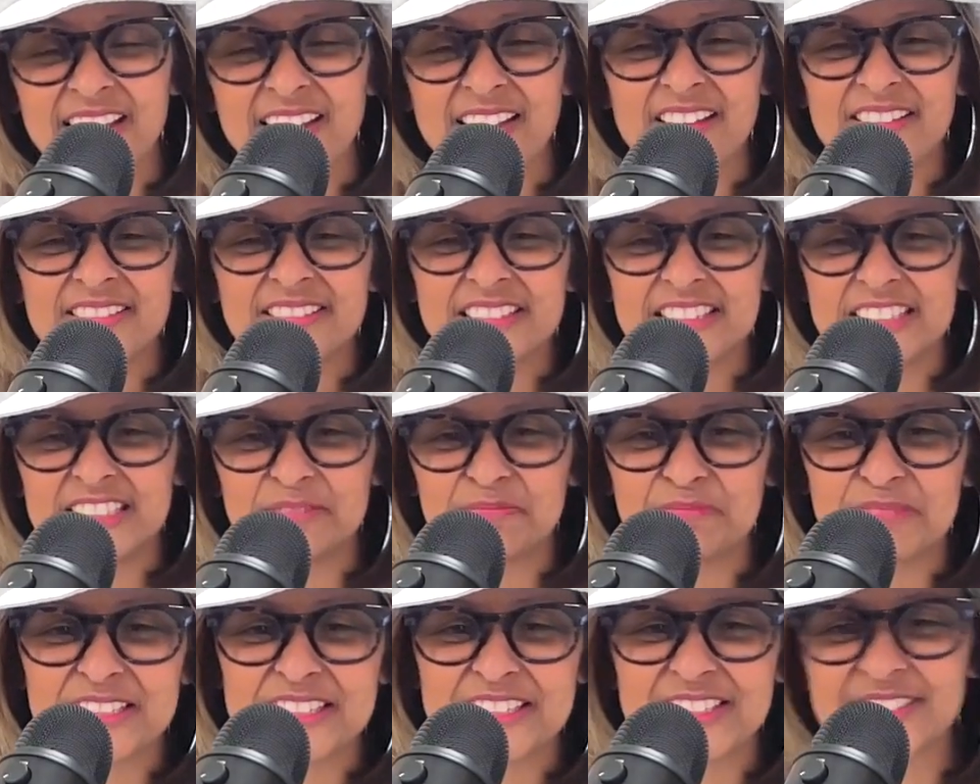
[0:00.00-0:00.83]
How
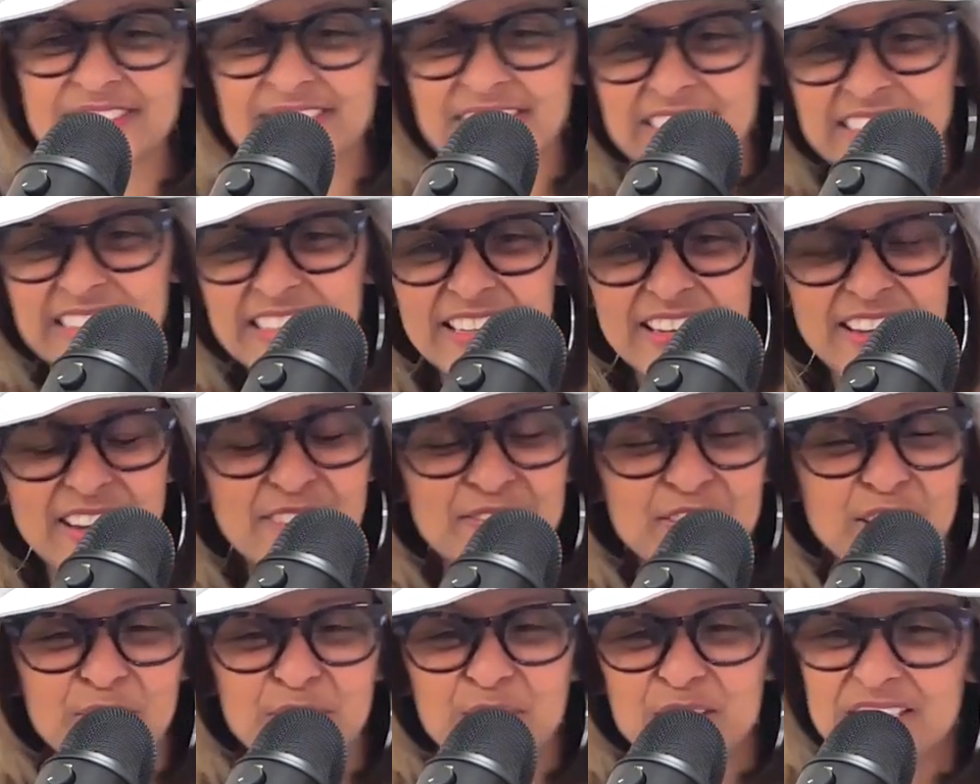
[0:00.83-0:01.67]
Deep Is Your
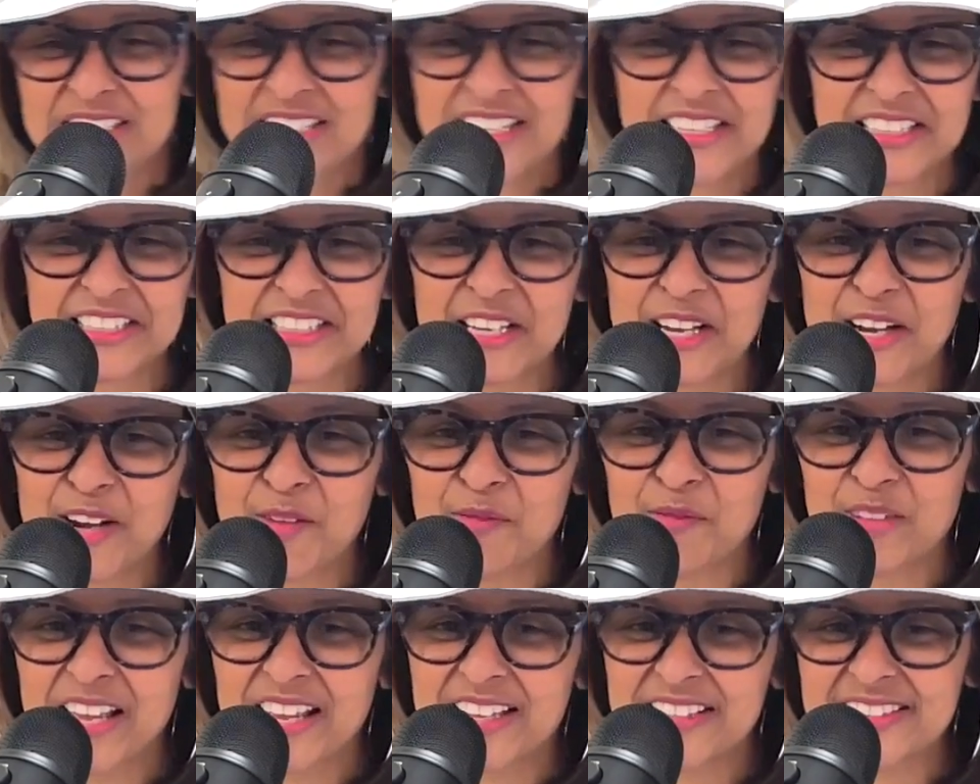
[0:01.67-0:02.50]
Love? I'm gonna take
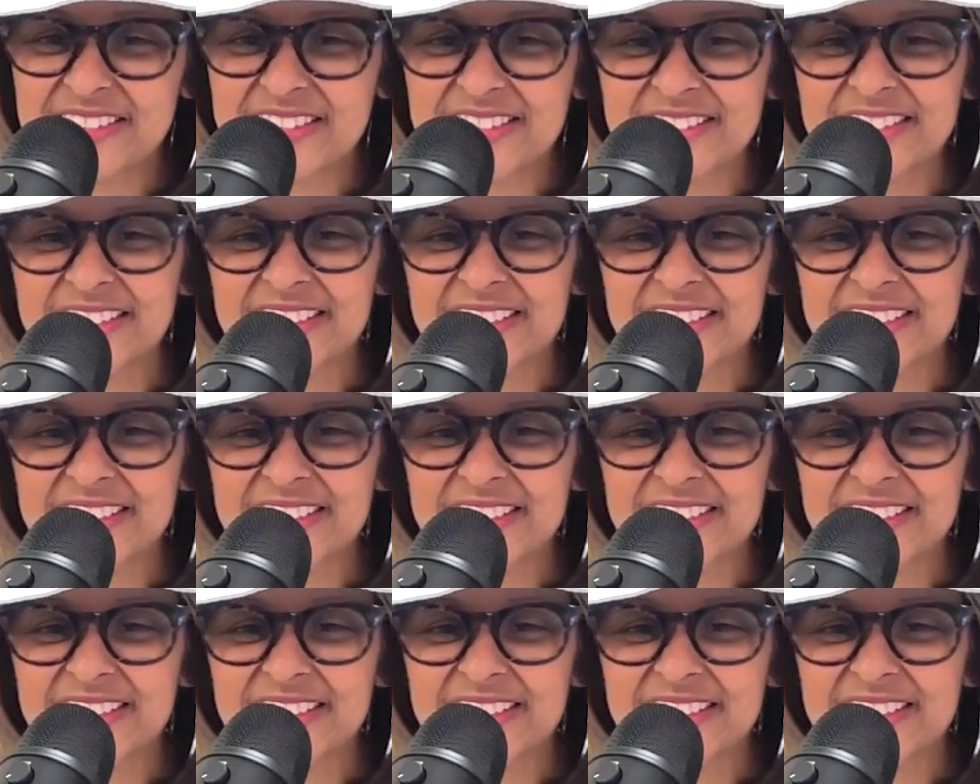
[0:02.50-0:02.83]
y'all back to the